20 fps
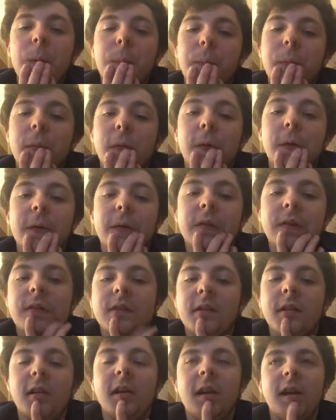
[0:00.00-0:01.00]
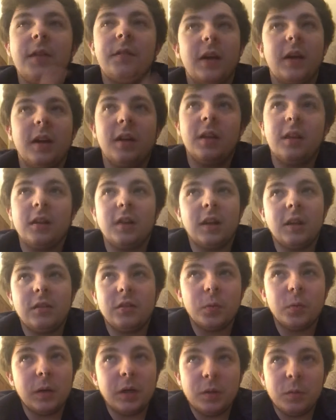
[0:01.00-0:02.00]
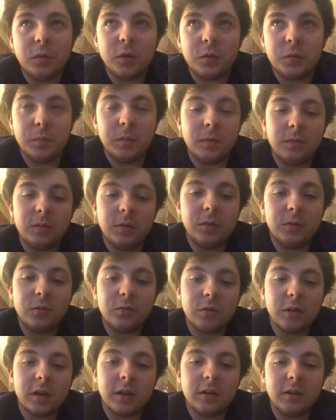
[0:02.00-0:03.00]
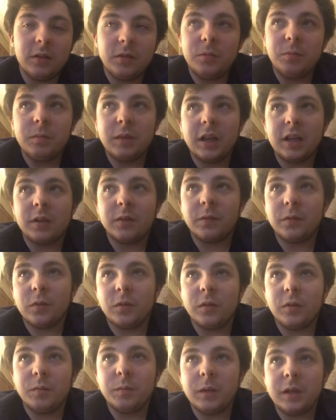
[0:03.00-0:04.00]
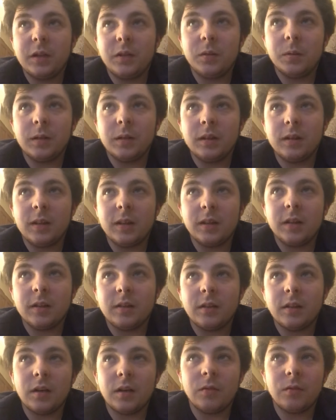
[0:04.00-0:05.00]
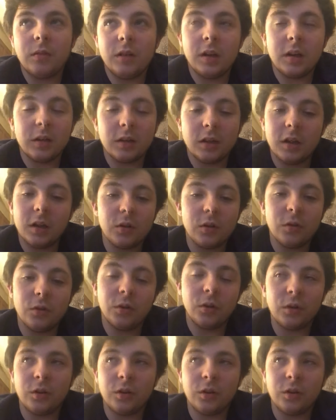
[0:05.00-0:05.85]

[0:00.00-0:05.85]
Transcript: Plus, who makes fun of me doing this, I couldn't